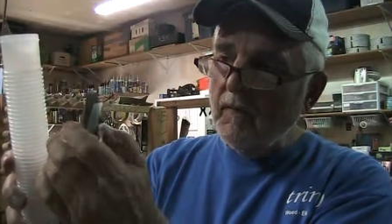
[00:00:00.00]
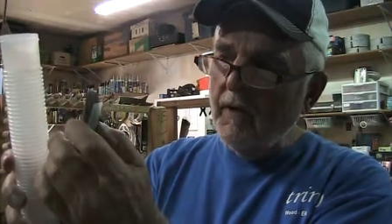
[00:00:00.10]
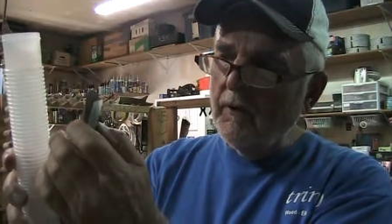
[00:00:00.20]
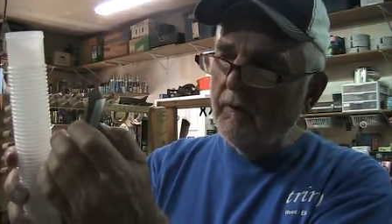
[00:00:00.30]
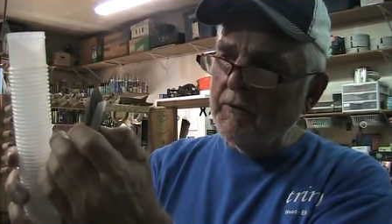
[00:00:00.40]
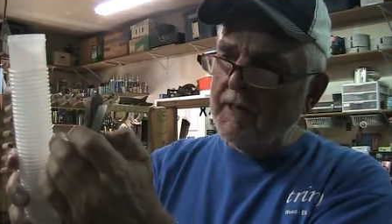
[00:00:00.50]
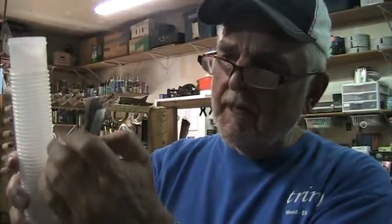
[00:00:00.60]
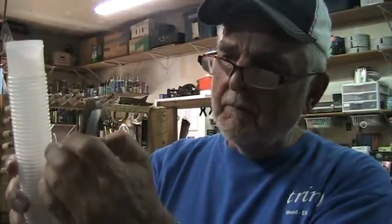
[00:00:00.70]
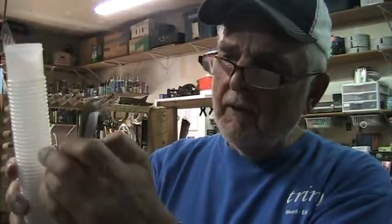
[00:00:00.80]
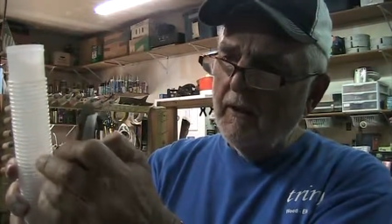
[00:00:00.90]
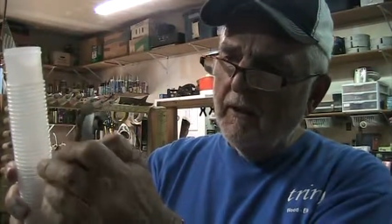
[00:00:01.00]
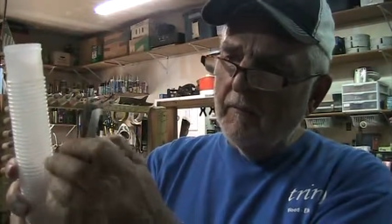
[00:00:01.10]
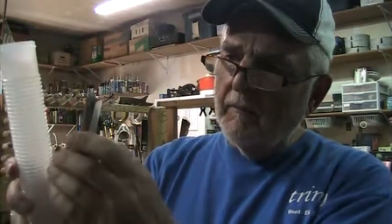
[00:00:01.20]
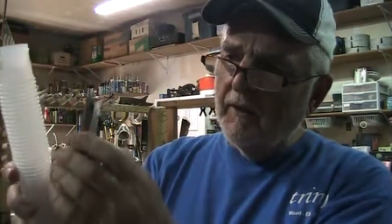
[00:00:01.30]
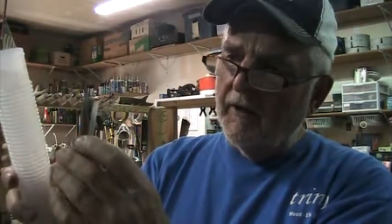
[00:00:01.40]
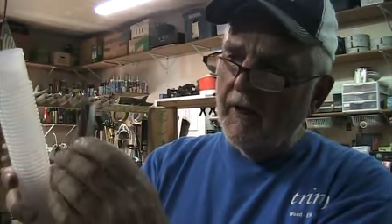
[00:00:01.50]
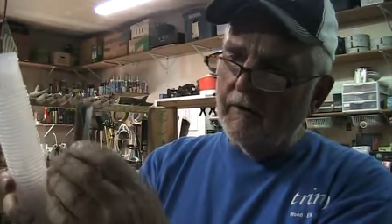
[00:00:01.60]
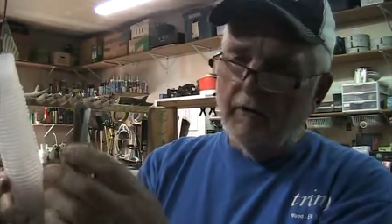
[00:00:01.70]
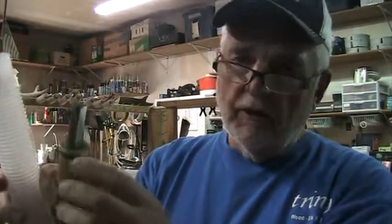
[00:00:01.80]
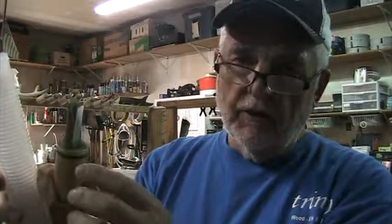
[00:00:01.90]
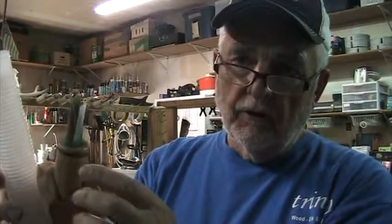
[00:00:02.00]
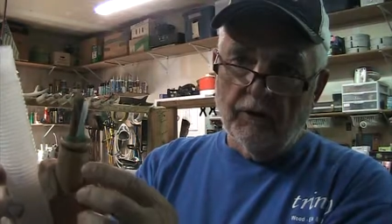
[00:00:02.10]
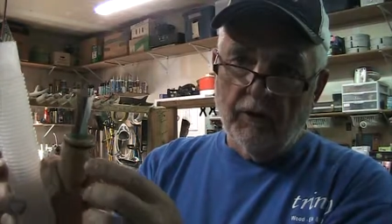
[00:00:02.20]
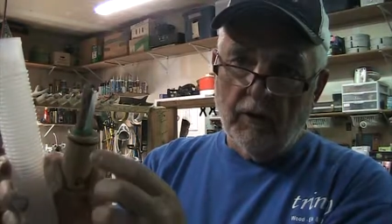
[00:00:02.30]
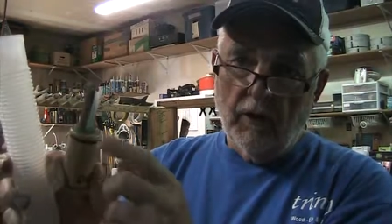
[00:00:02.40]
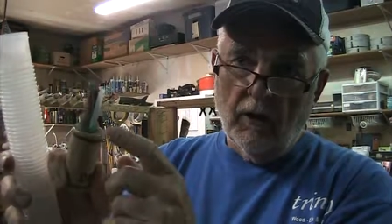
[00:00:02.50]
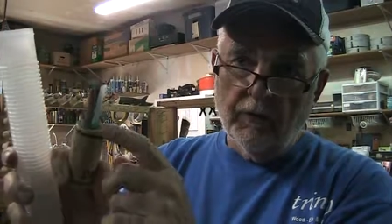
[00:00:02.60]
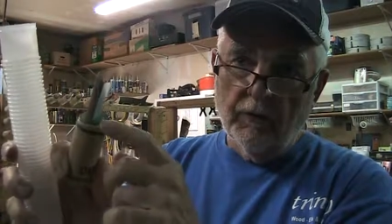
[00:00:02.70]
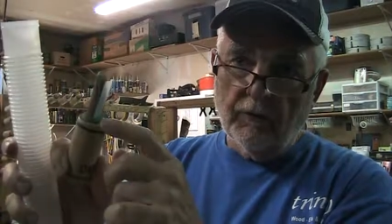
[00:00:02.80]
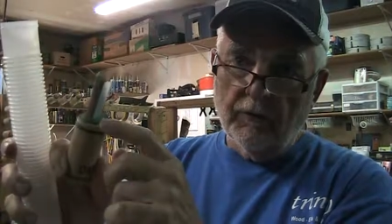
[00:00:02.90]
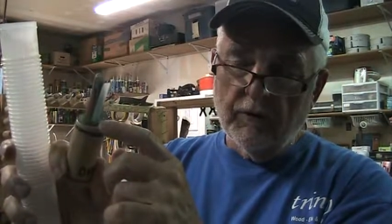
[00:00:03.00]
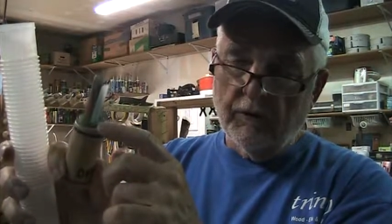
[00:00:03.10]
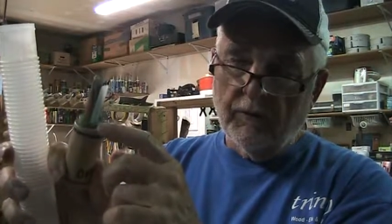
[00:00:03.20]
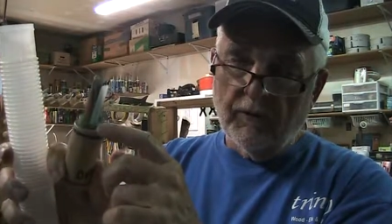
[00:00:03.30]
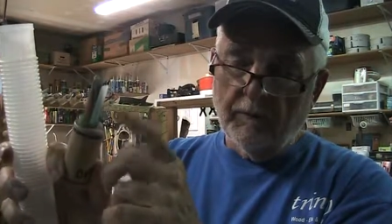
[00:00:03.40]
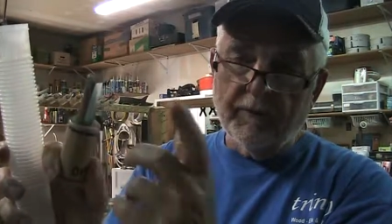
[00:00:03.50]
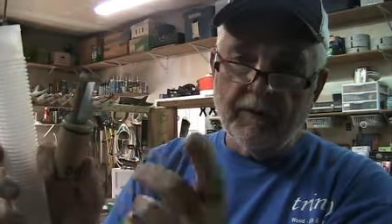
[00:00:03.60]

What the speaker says: And over time, as you get used to the call, you usually just some